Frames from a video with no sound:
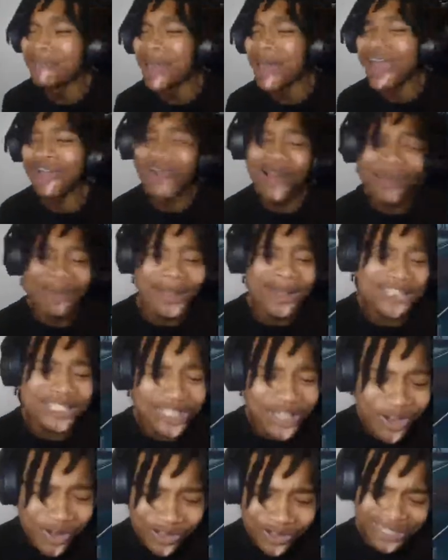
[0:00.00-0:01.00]
My grandma's
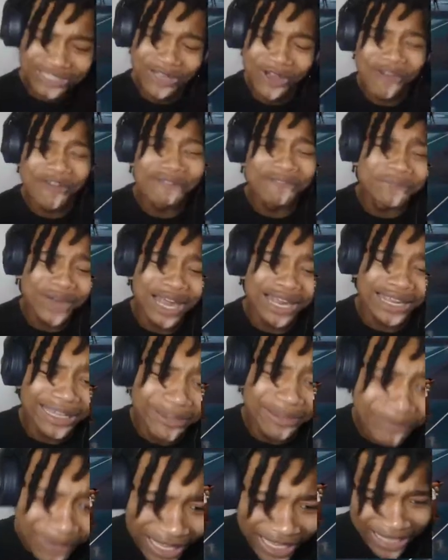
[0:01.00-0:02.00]
soul is no
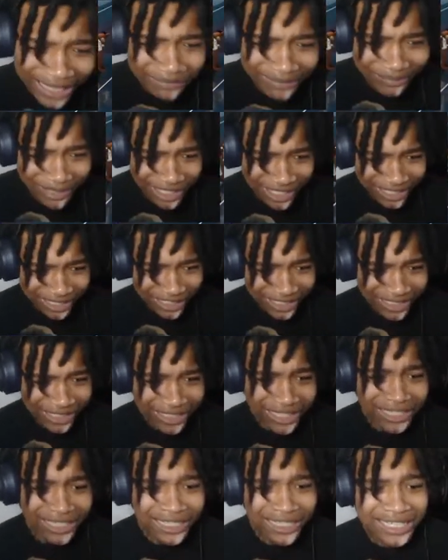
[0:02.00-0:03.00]
fucking way, bruh.
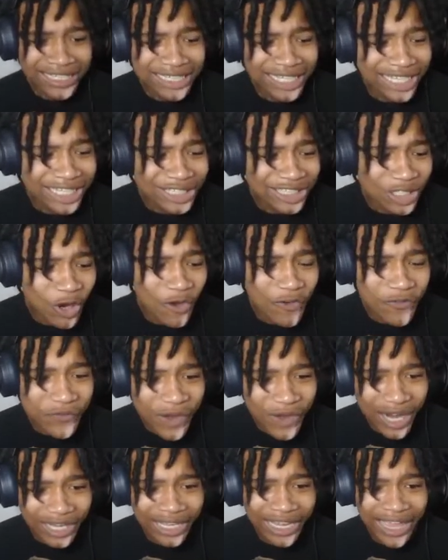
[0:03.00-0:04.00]
These niggas no
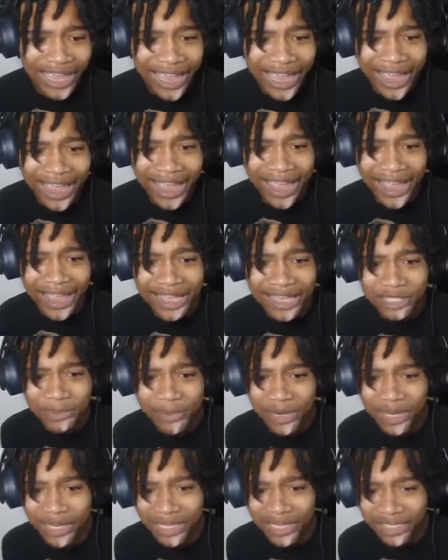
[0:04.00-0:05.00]
fucking ass,
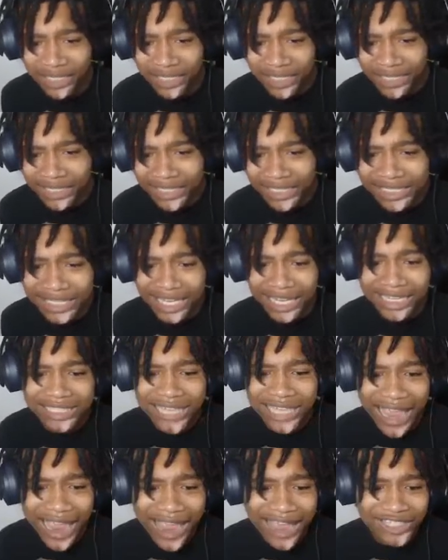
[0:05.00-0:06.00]
bruh. These
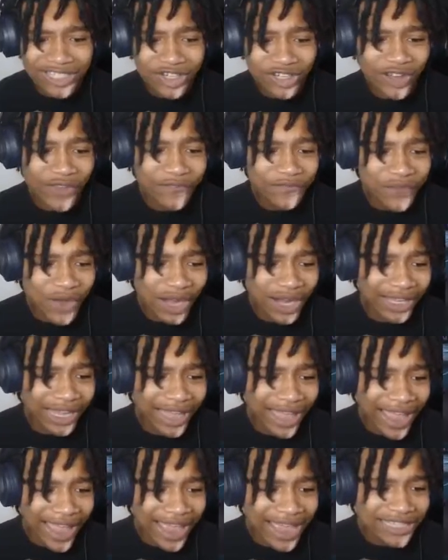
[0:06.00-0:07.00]
niggas asser than fucking
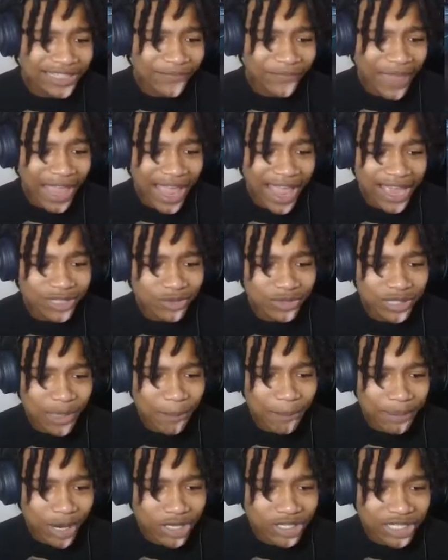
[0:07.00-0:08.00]
ass. If ass was a
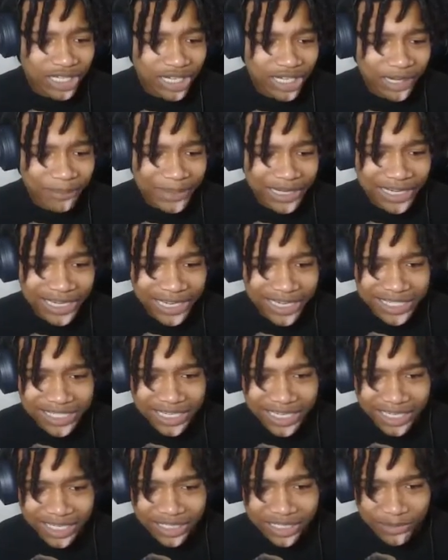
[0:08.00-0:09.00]
person, it'd be these
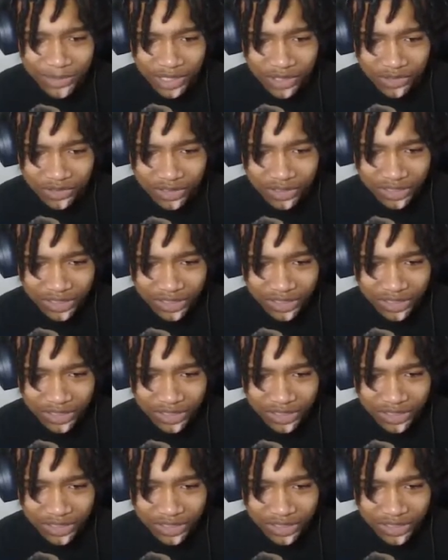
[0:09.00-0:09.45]
niggas, bro.